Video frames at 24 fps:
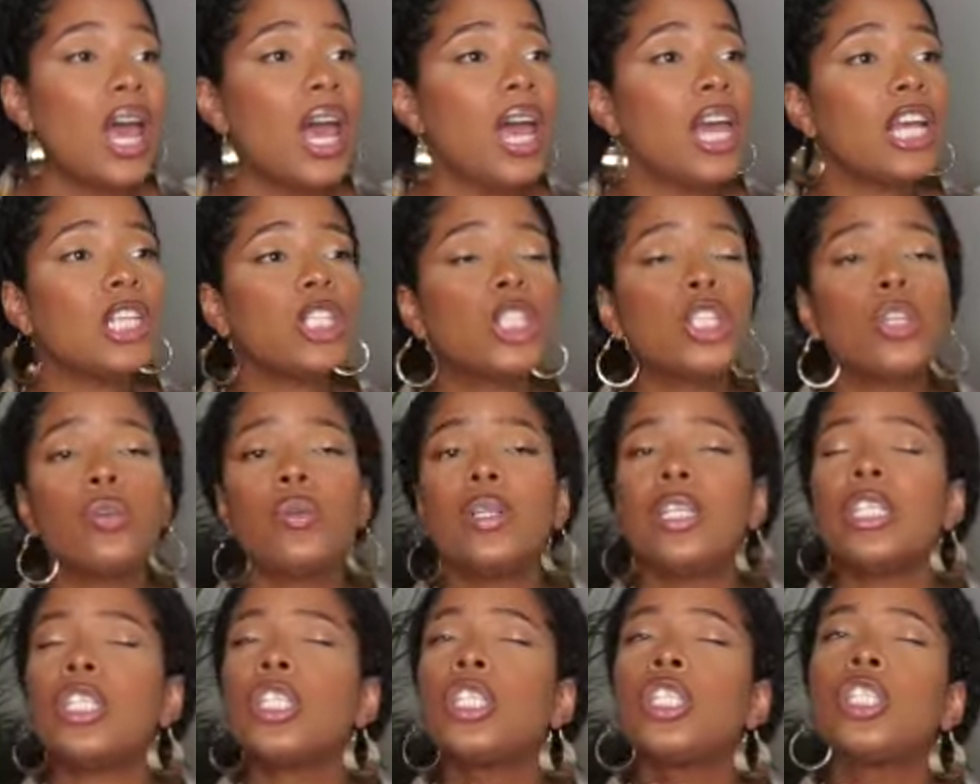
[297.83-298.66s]
And so
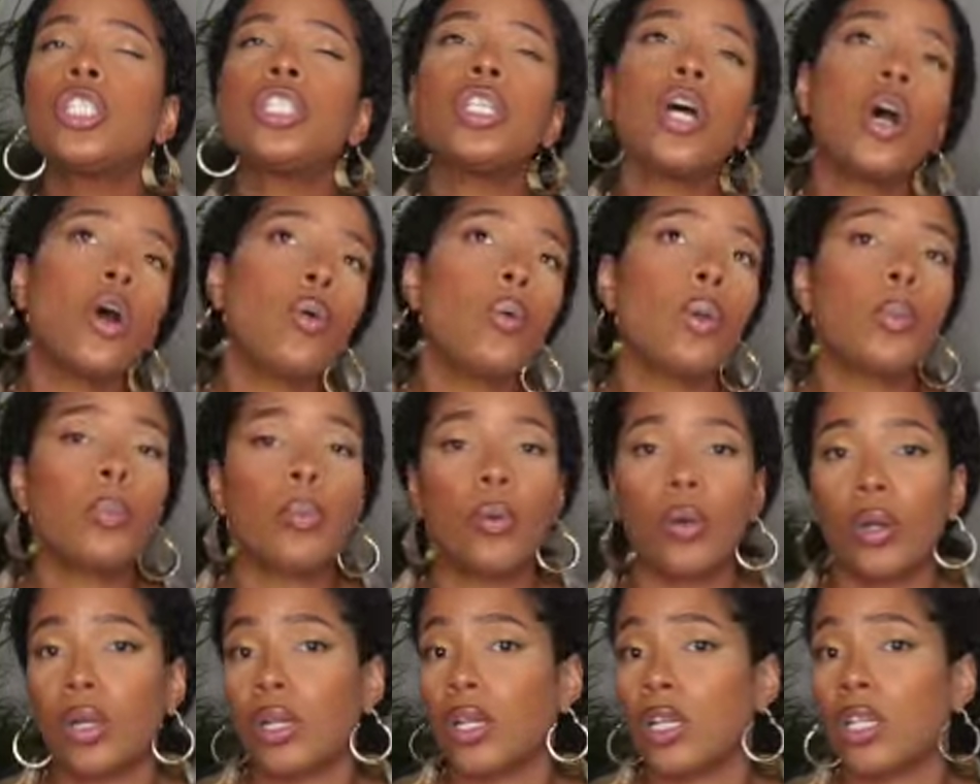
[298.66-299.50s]
it is so
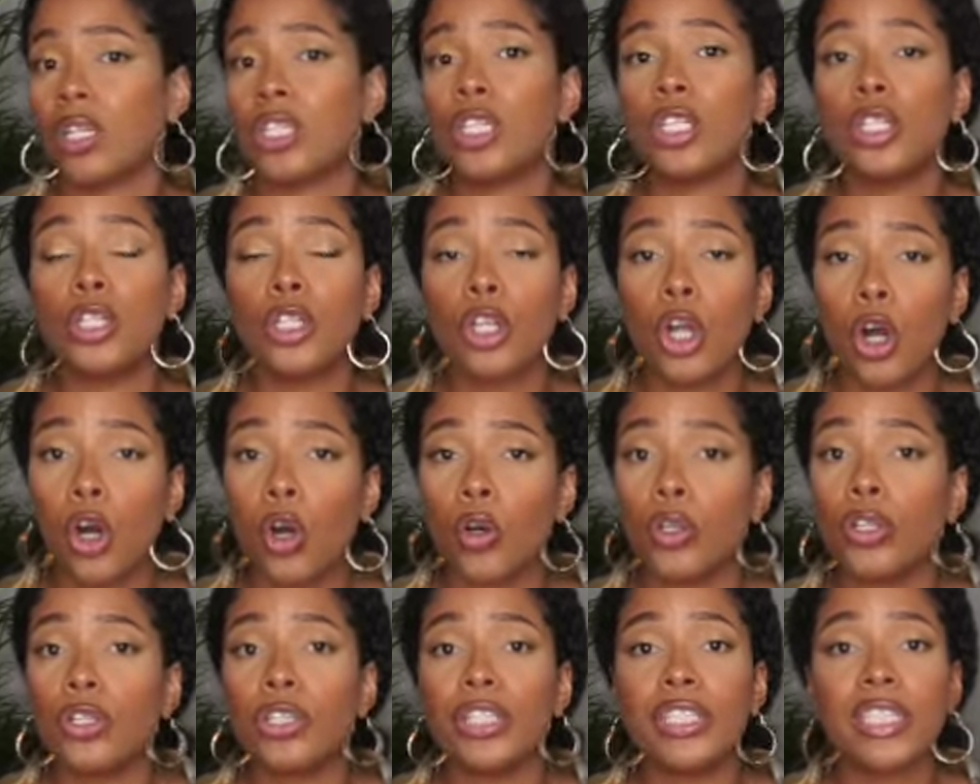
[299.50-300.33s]
important to know
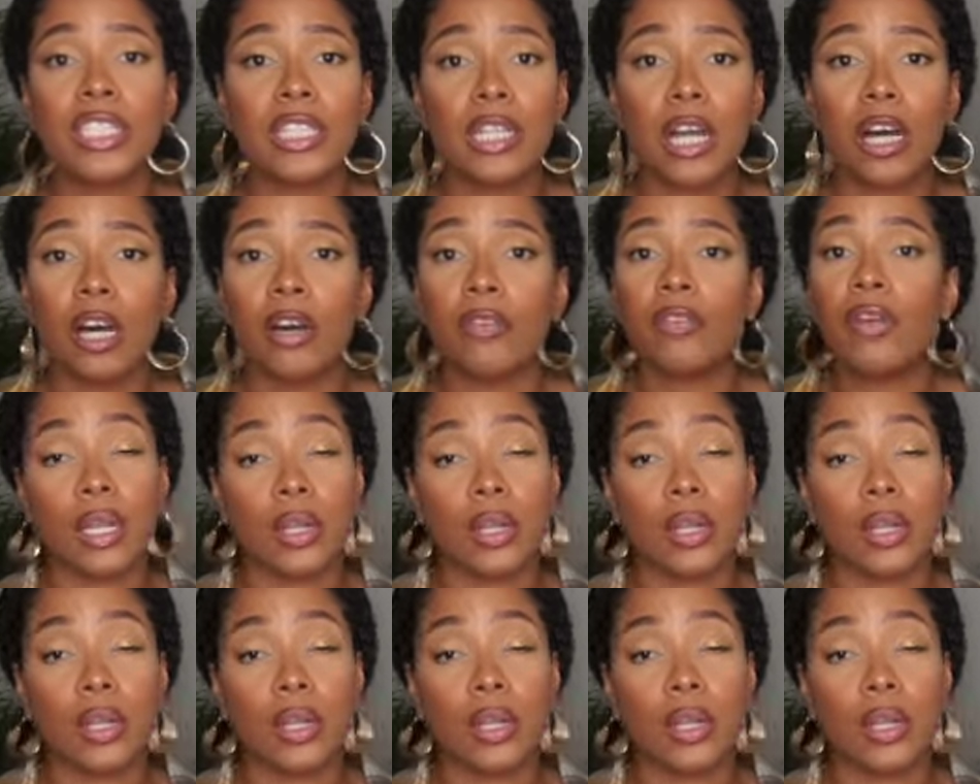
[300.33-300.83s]
your stuff.